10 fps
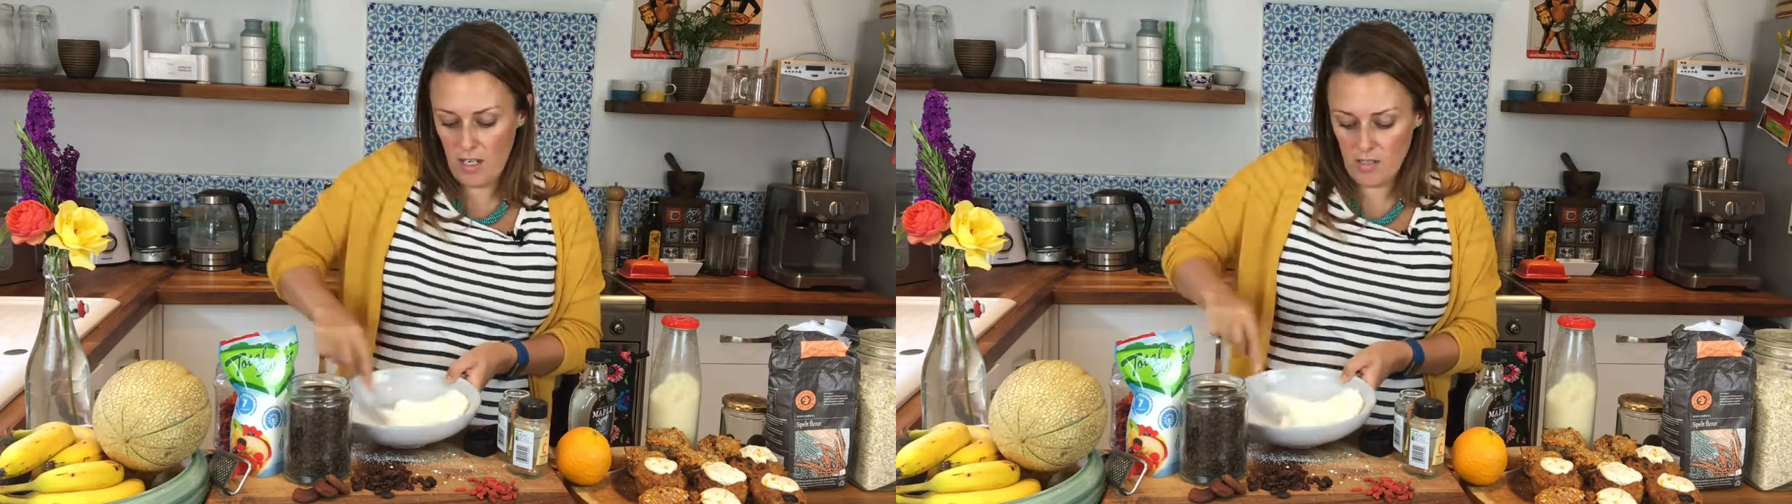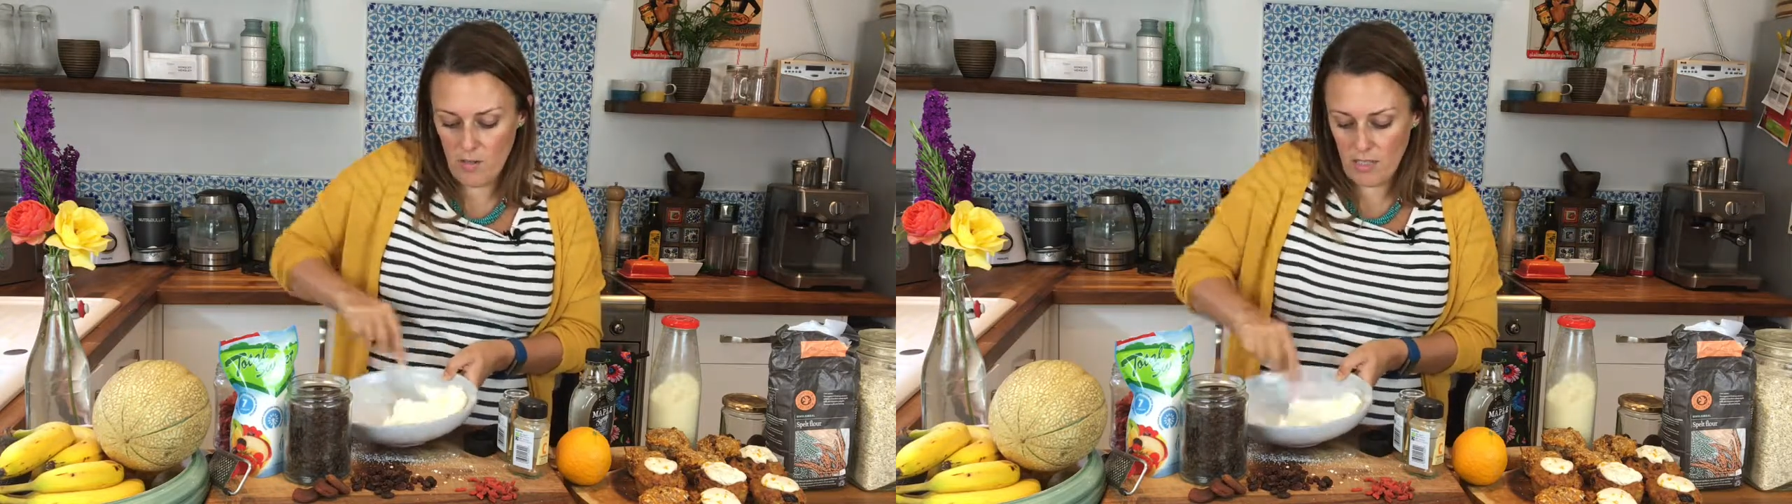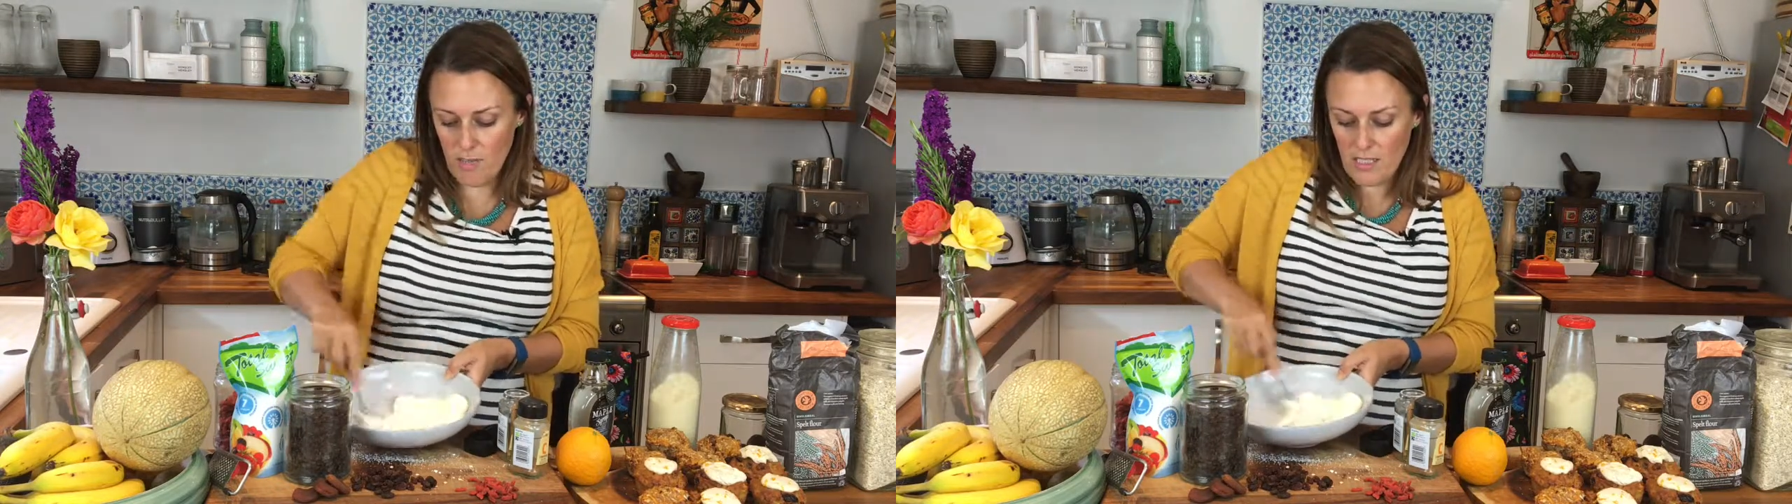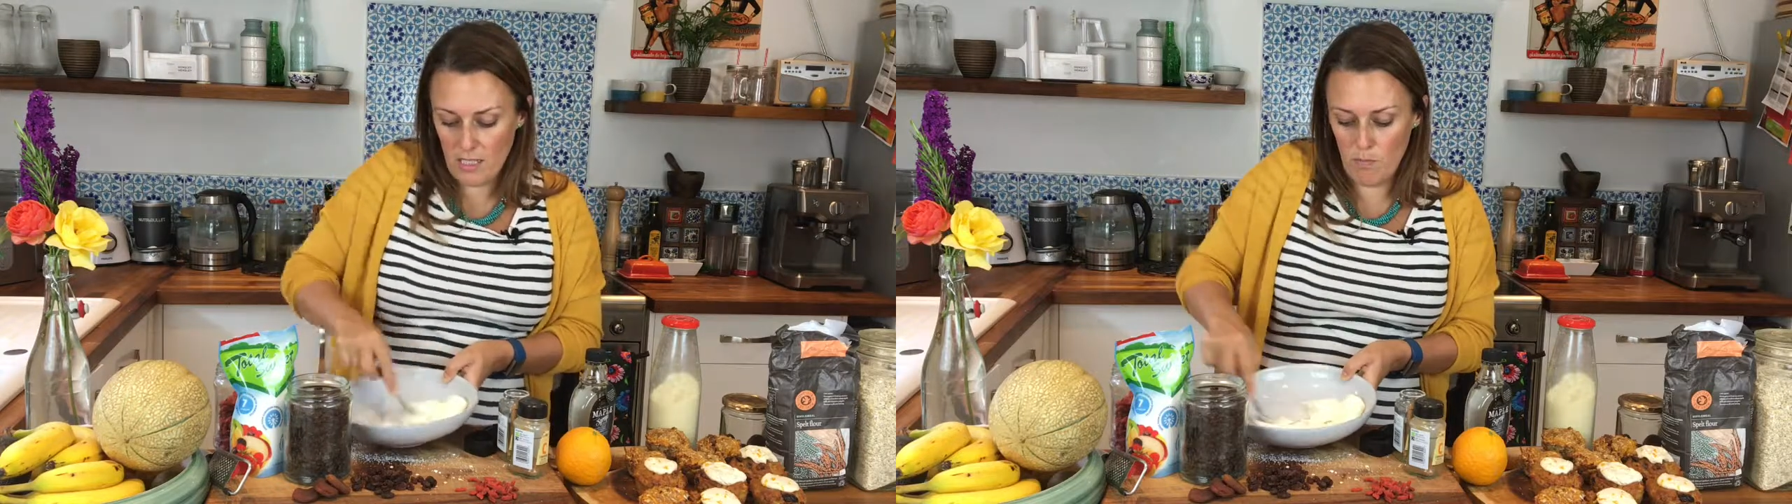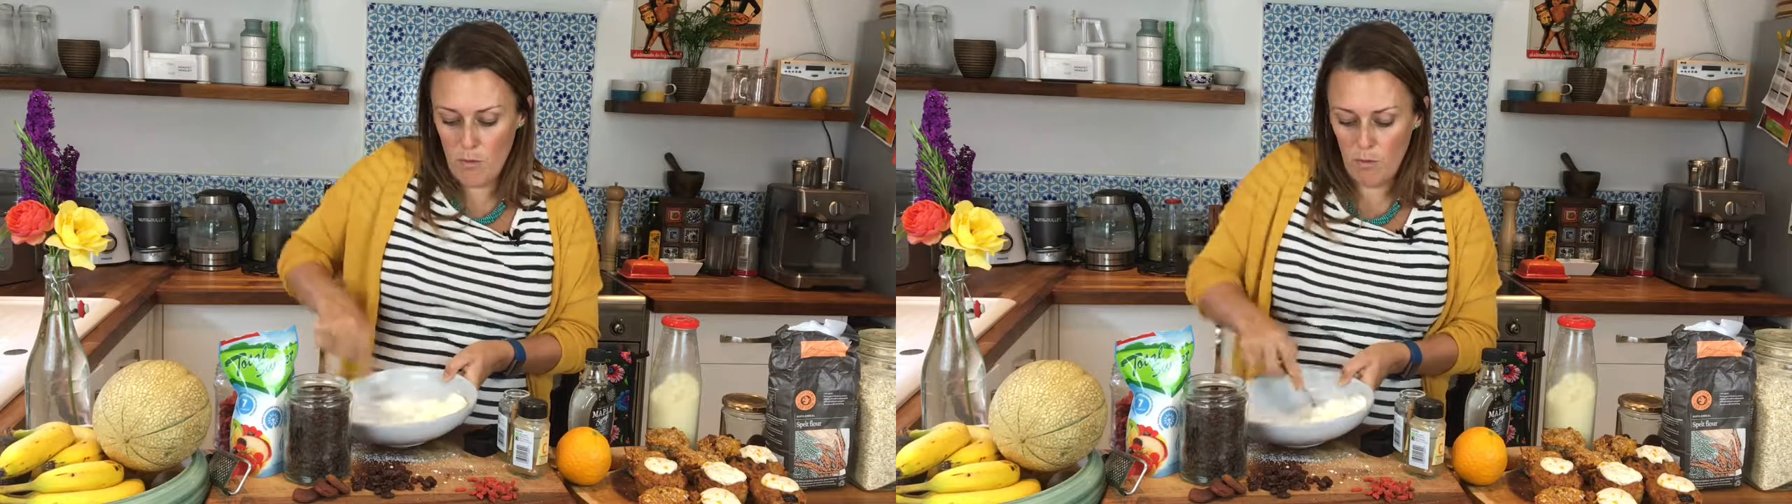so it's a bit
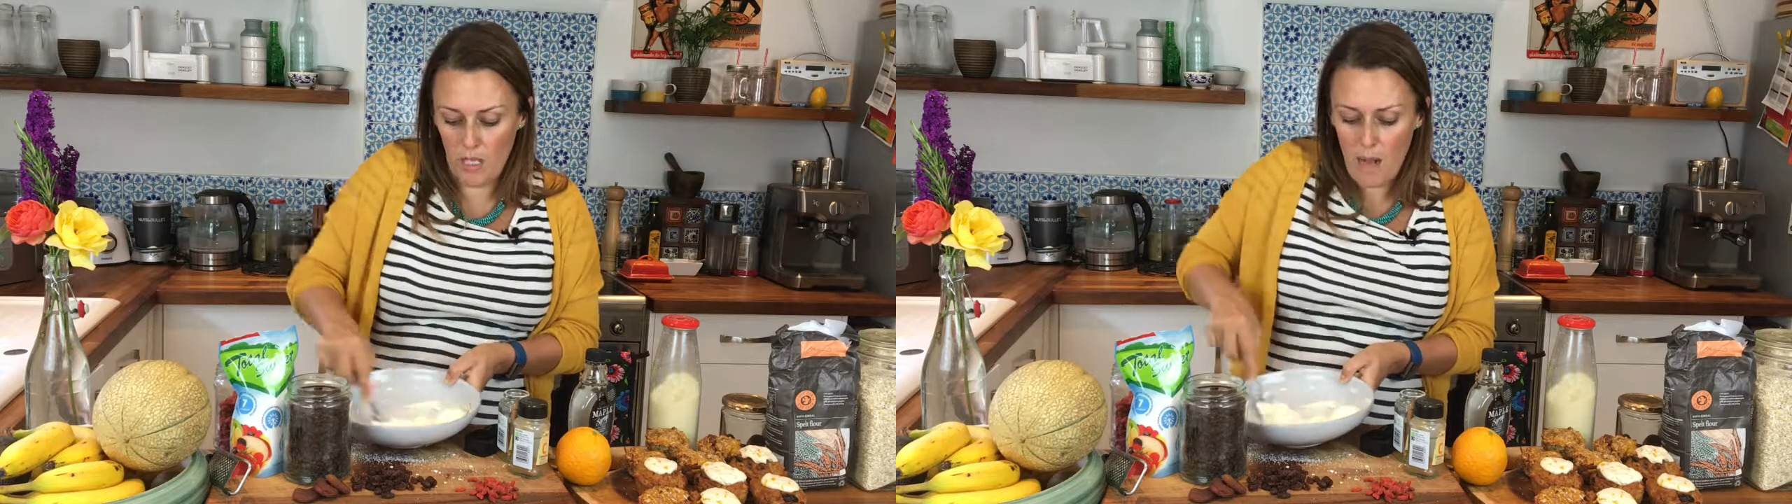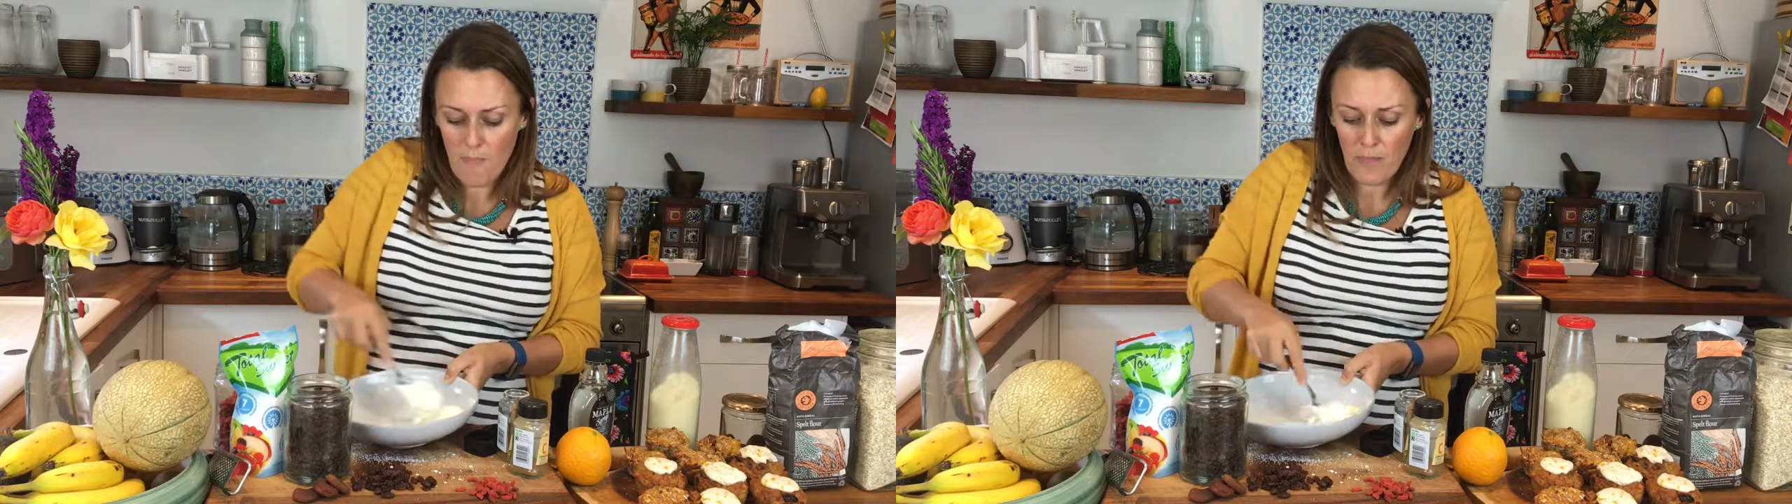smoother.